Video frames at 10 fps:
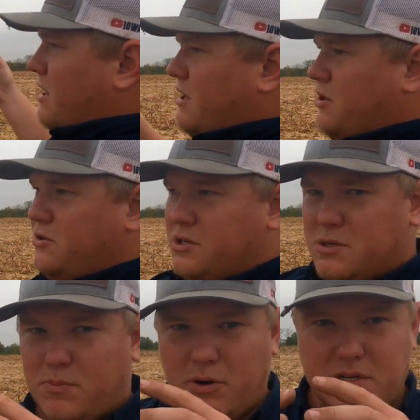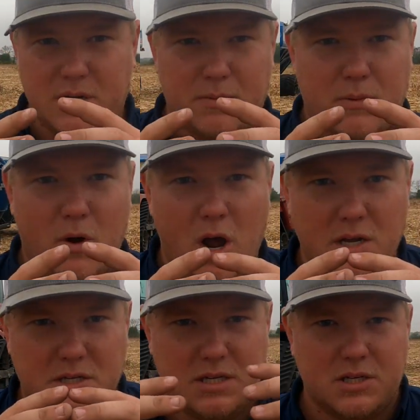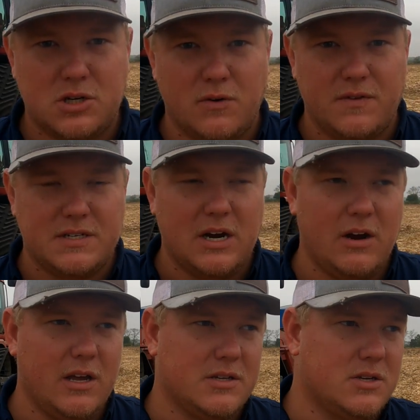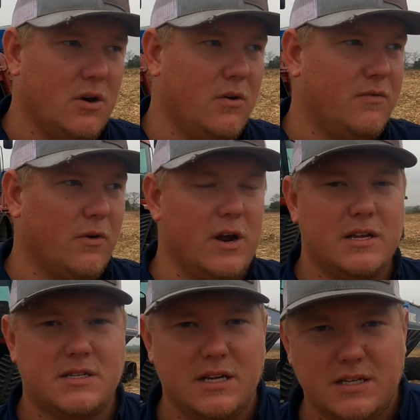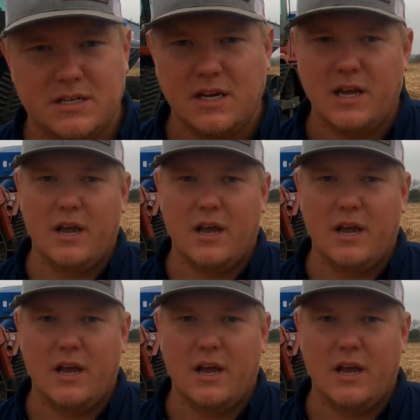and then you disperse it across its surface area. So for instance,